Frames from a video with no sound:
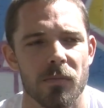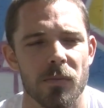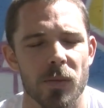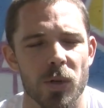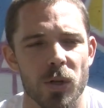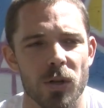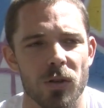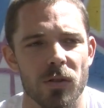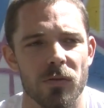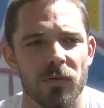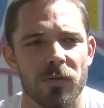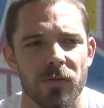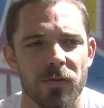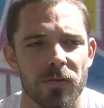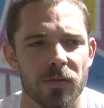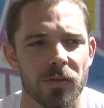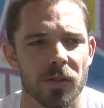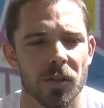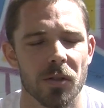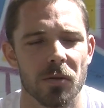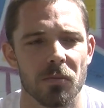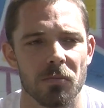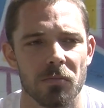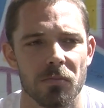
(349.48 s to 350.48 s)
move
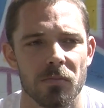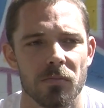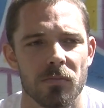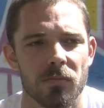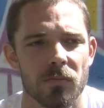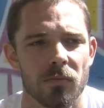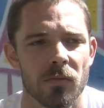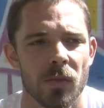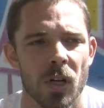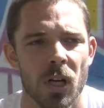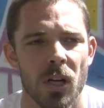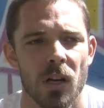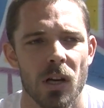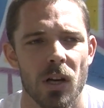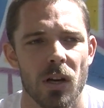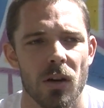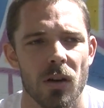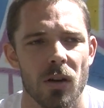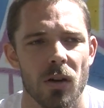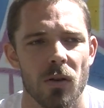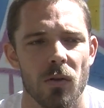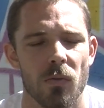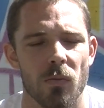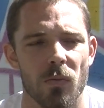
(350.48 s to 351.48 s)
from
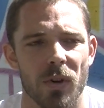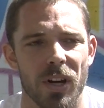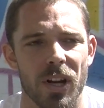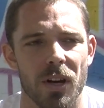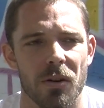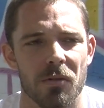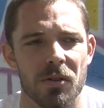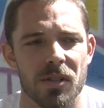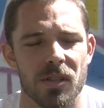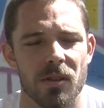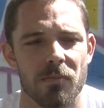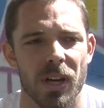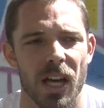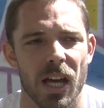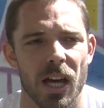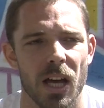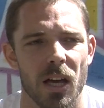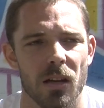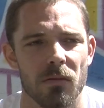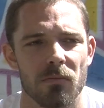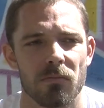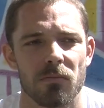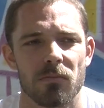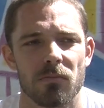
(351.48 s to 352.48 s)
when I was
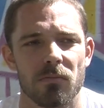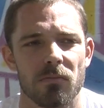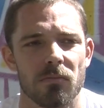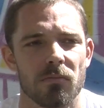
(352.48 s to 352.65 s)
about